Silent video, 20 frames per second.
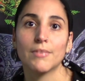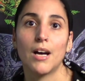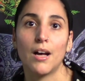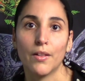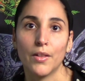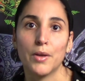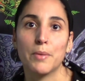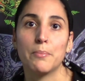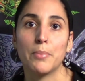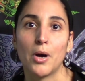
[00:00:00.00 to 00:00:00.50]

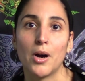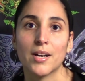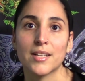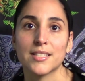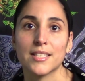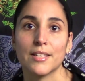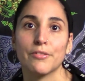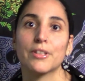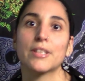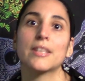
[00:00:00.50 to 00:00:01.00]
I'll
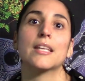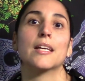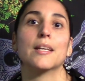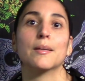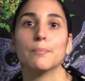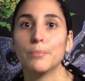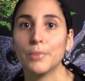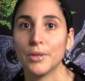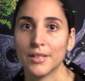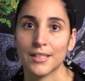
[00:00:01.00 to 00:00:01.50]
unbox
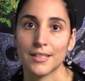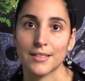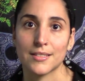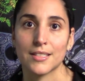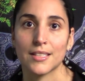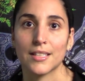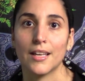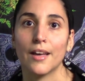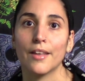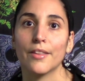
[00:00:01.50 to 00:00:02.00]
everything, put things
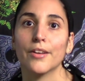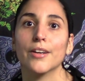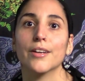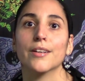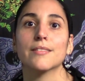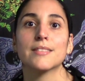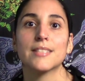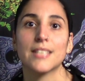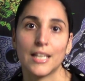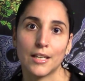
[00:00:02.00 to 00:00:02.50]

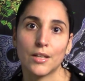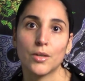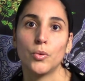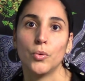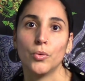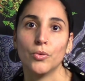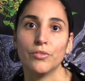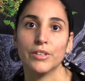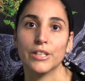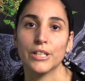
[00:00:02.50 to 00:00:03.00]
together, take
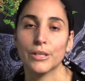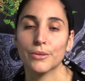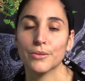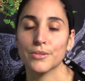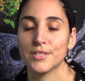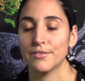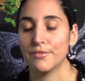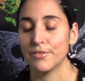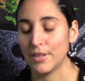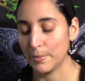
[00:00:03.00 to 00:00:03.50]
cool
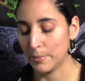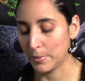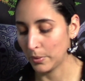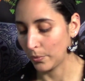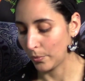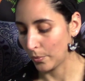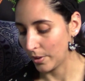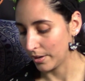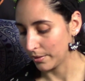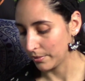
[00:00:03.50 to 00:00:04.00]
videos of
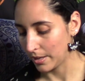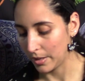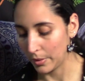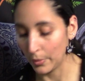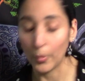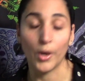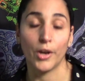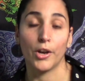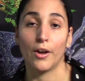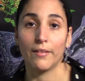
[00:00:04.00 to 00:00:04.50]
them and
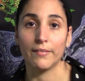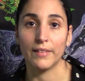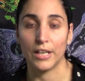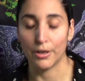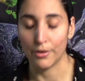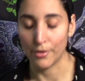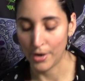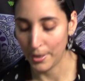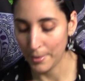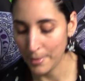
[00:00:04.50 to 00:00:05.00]
whatnot
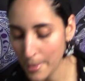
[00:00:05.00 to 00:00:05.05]
later on.